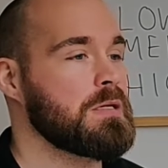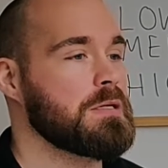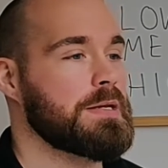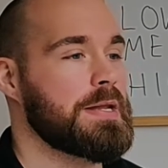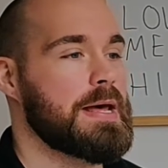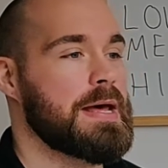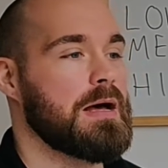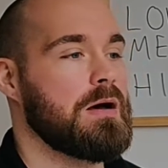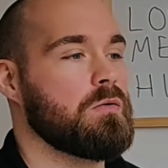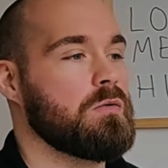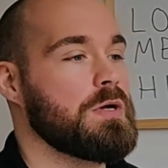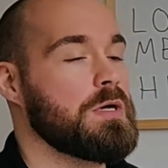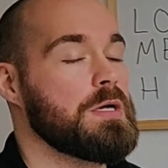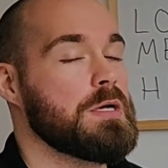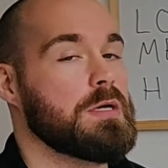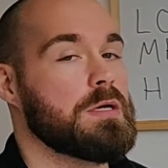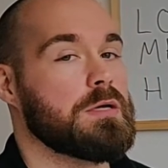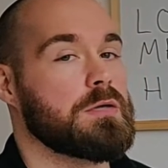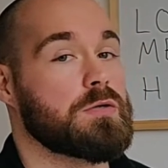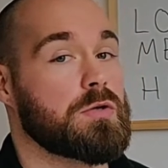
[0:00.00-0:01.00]
Now,
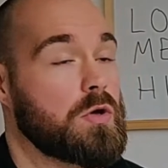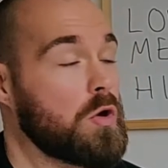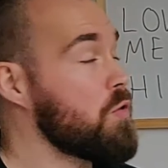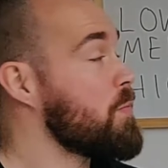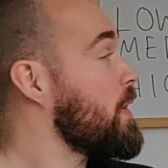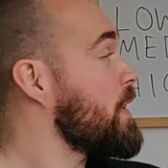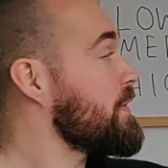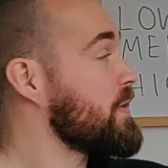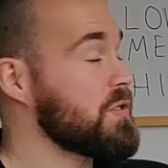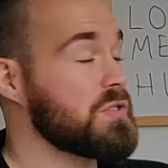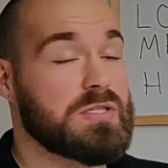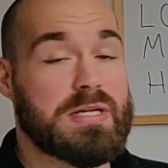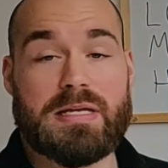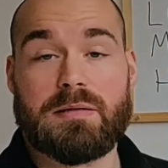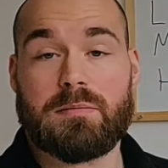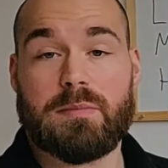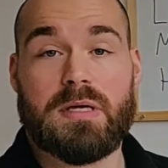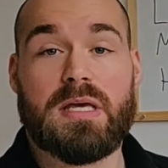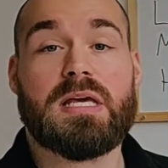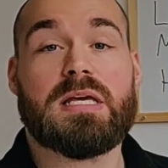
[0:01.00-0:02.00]
go by the
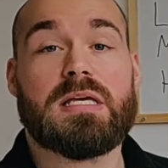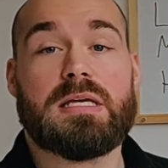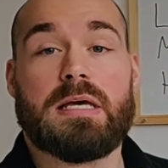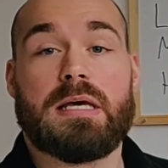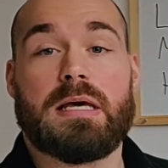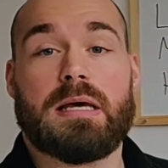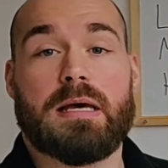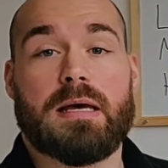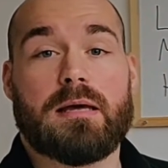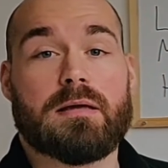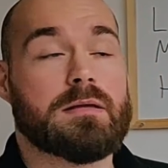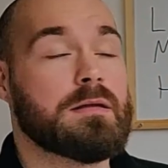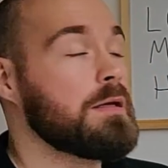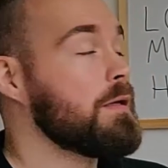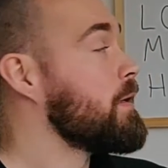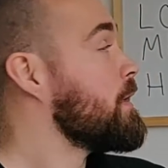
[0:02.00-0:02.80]
same key here.